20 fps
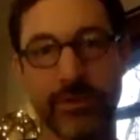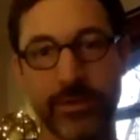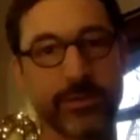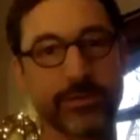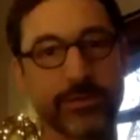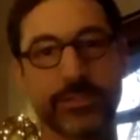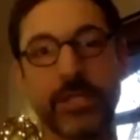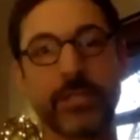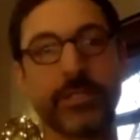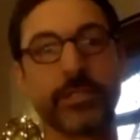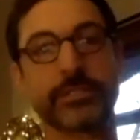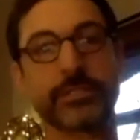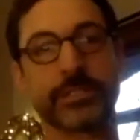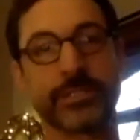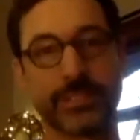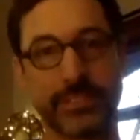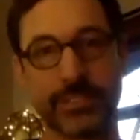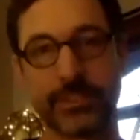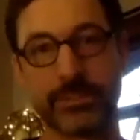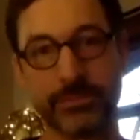say this, because
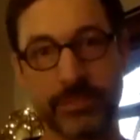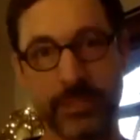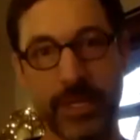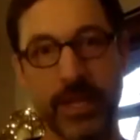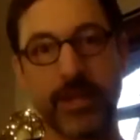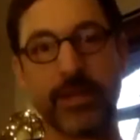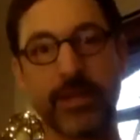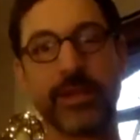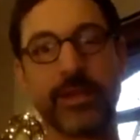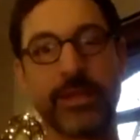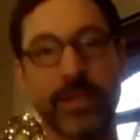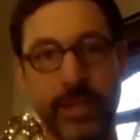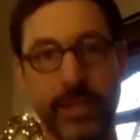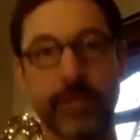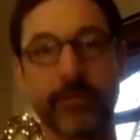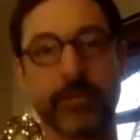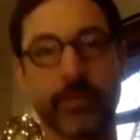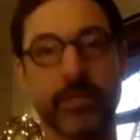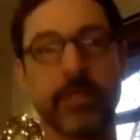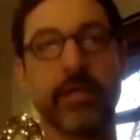this is what I think.
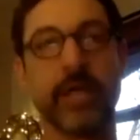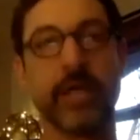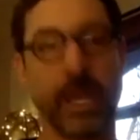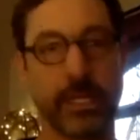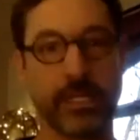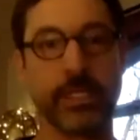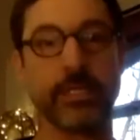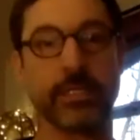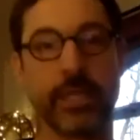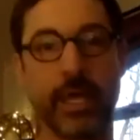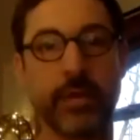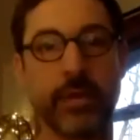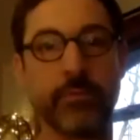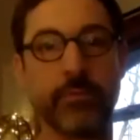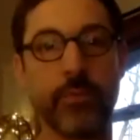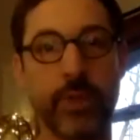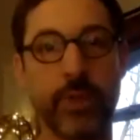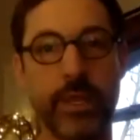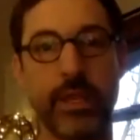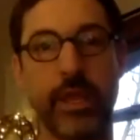I think that
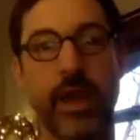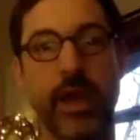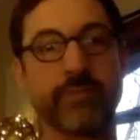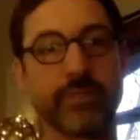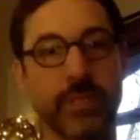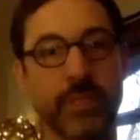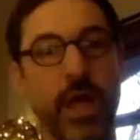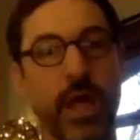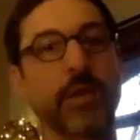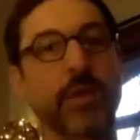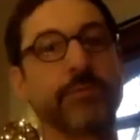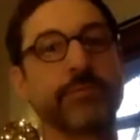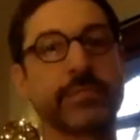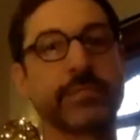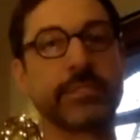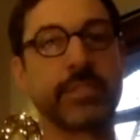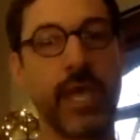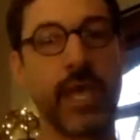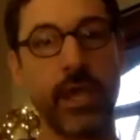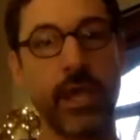we have a lot of
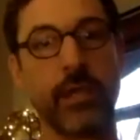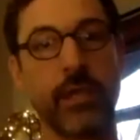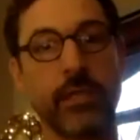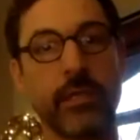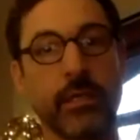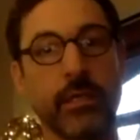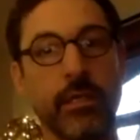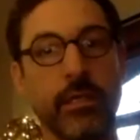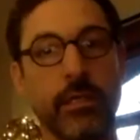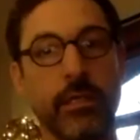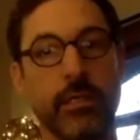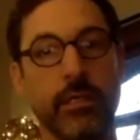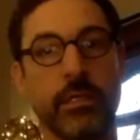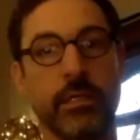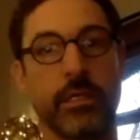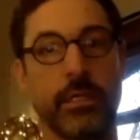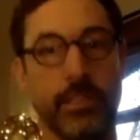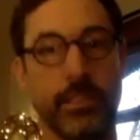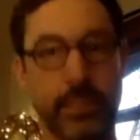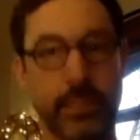say
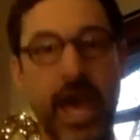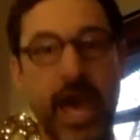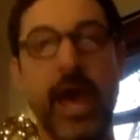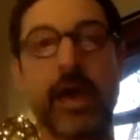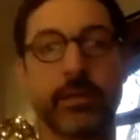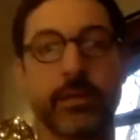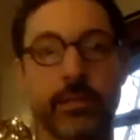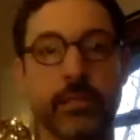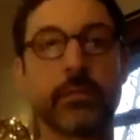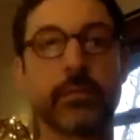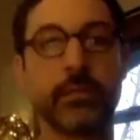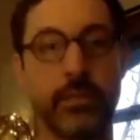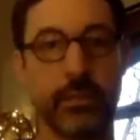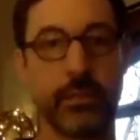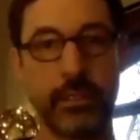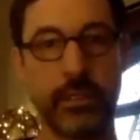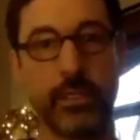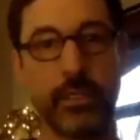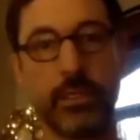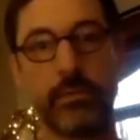in that,
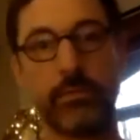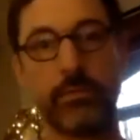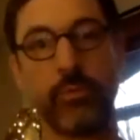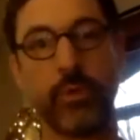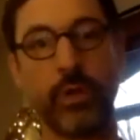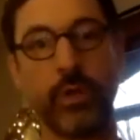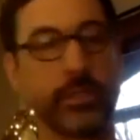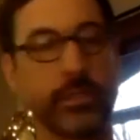in what,